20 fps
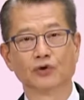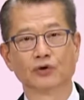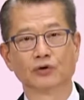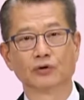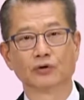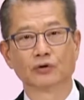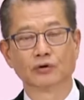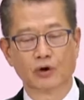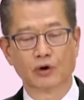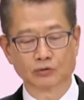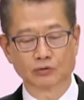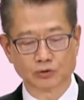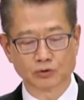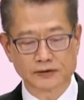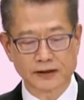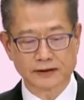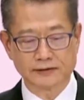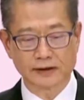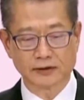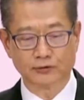in respect
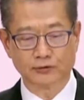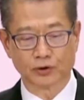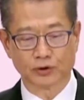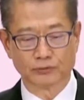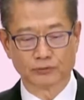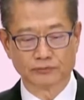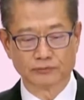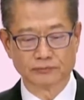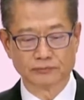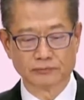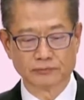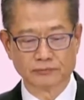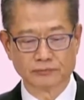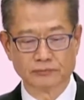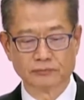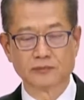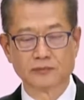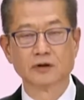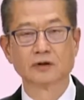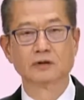of applications
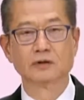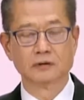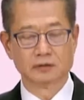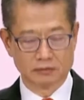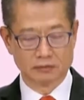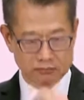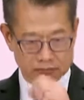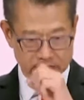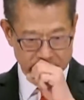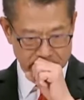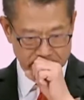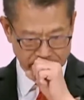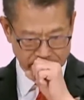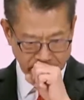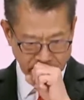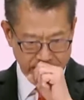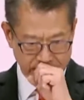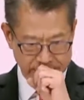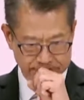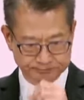for subsidies
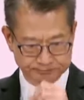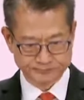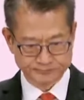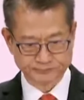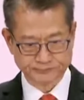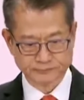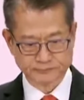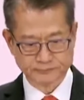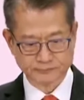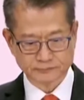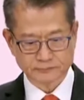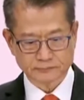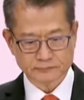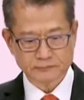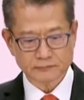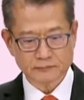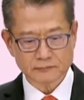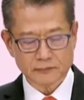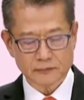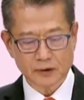for covering external
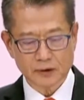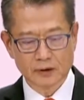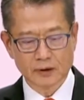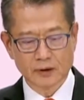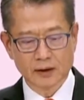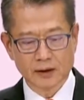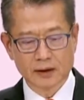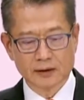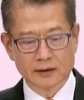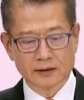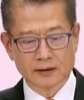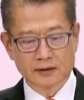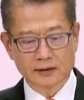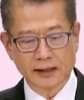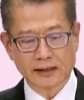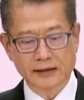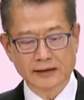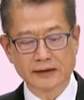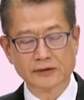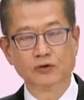review costs under the
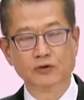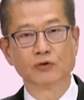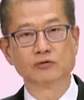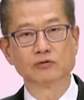scheme.